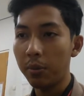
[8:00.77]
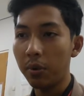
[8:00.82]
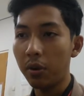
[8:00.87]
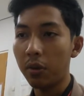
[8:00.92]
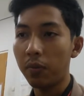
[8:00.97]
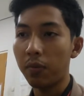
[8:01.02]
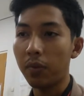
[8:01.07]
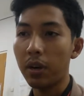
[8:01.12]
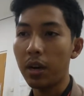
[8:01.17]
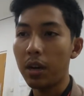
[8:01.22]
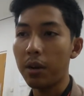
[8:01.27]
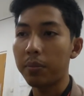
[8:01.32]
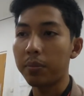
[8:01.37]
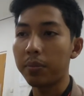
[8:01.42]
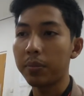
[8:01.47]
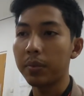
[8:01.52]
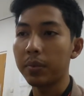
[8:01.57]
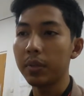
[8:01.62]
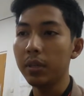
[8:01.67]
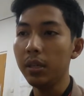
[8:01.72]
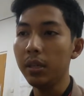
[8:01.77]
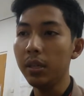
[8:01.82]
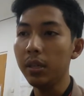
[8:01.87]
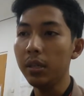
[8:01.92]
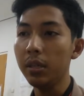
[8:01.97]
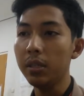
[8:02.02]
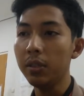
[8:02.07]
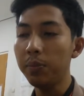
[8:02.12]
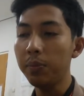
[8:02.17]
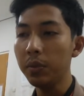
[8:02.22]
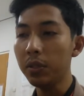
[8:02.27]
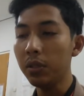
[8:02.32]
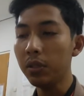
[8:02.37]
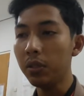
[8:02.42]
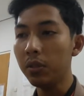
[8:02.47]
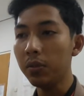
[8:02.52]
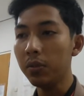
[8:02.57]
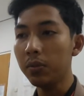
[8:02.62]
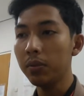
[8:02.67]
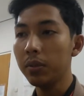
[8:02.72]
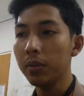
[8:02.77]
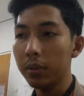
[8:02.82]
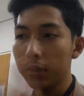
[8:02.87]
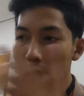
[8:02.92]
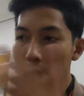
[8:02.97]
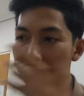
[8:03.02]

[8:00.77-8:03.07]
KB of RAM. And the feature